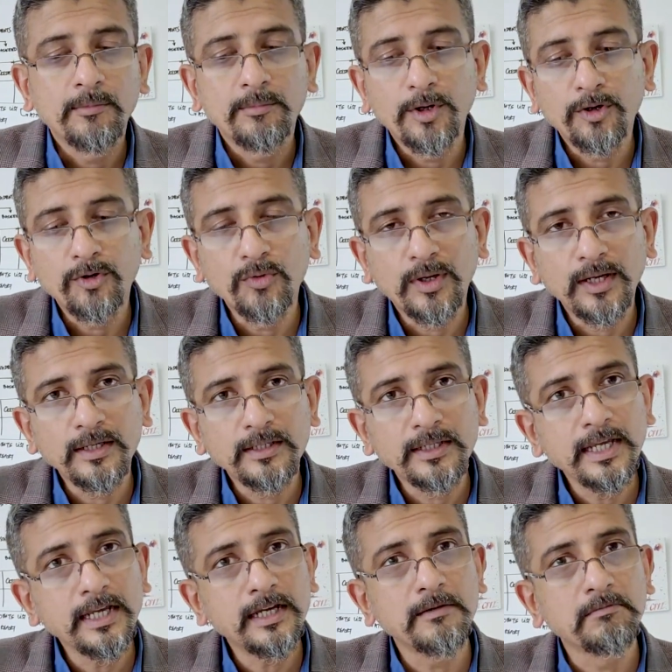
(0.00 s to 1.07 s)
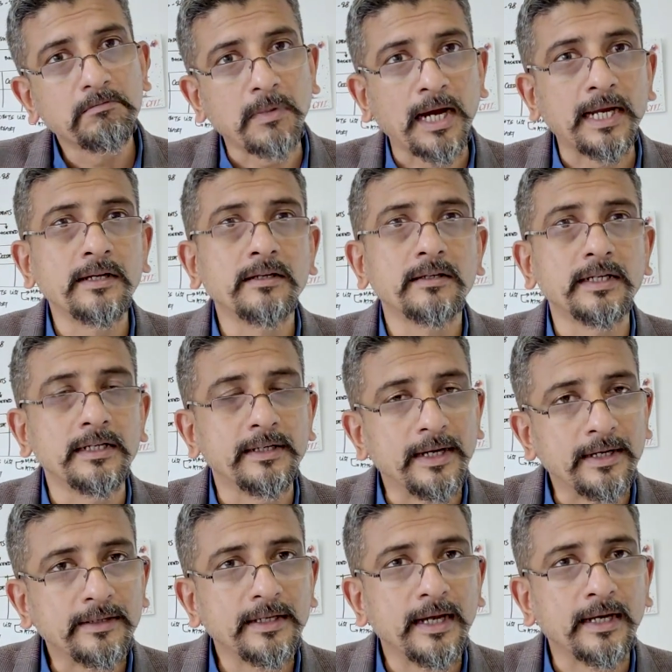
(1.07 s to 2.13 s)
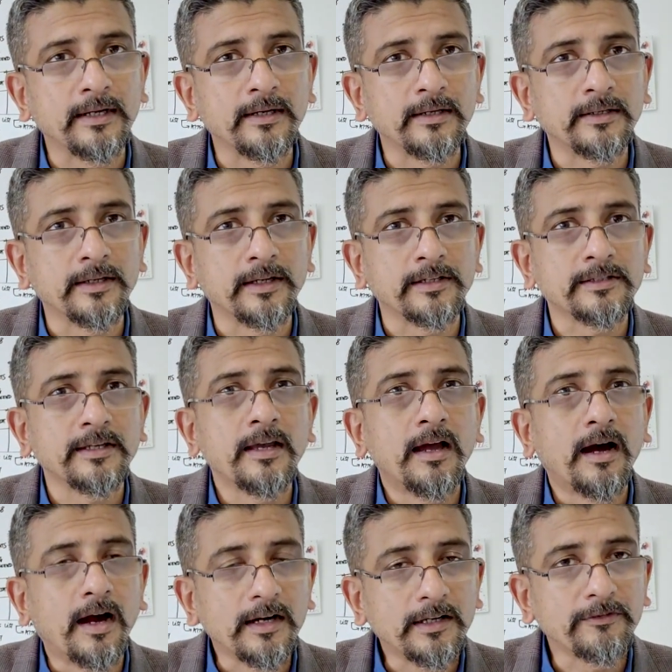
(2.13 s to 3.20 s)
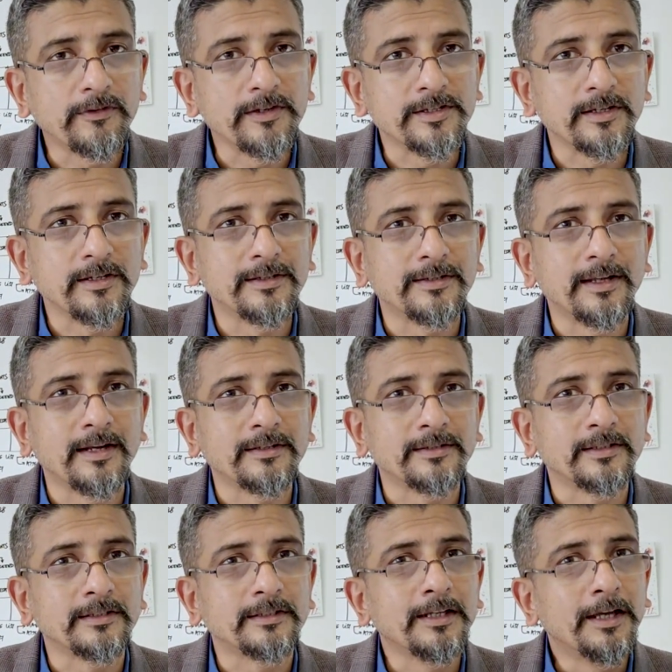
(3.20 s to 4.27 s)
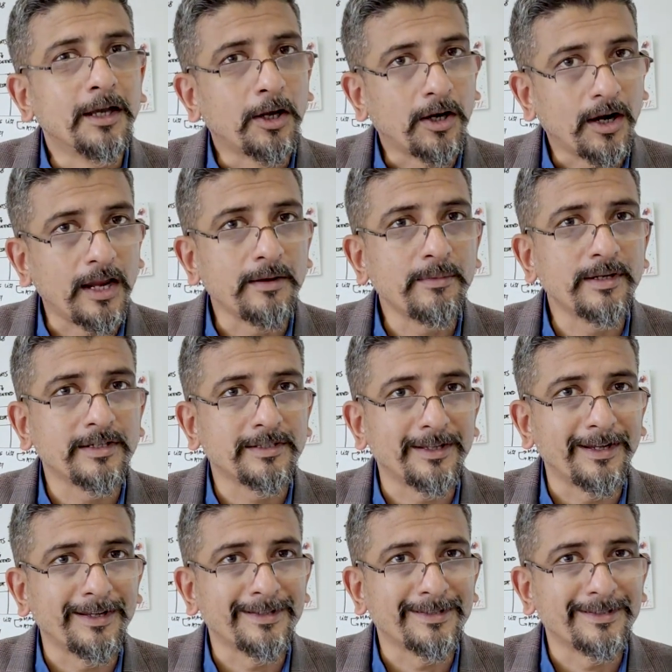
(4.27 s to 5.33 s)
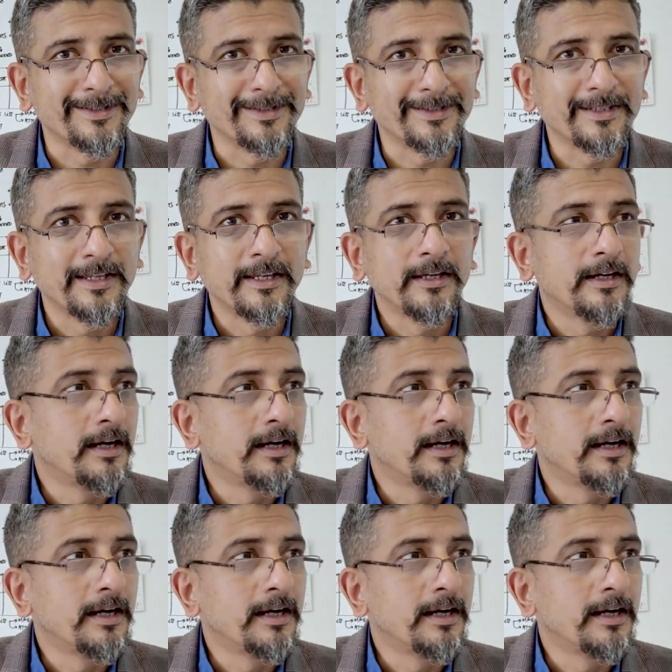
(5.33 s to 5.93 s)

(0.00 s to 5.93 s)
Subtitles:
But you can take a minor in data analytics, artificial intelligence, climate sciences,